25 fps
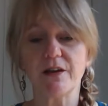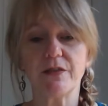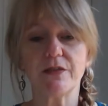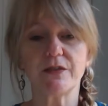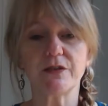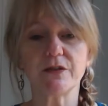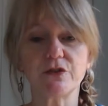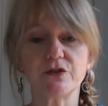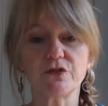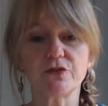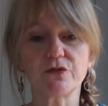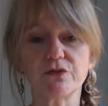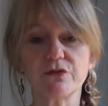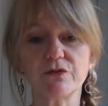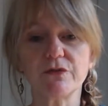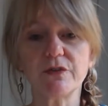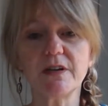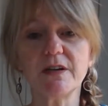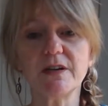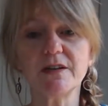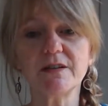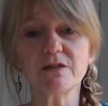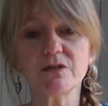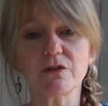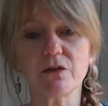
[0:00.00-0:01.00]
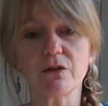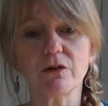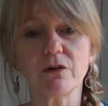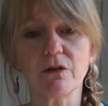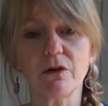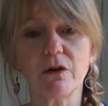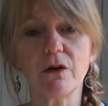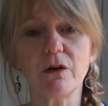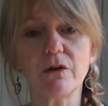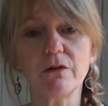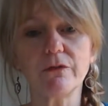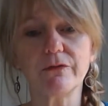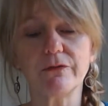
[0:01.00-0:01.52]
the trees are
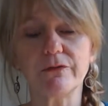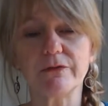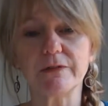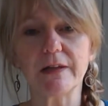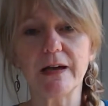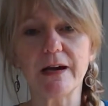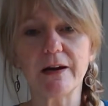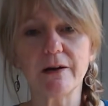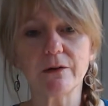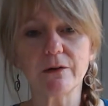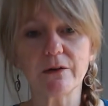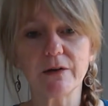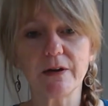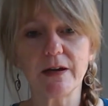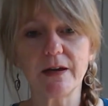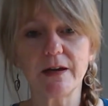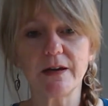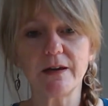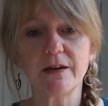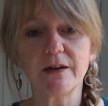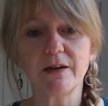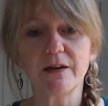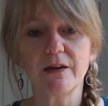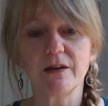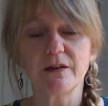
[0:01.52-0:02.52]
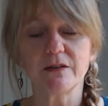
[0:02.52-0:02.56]
all flowering.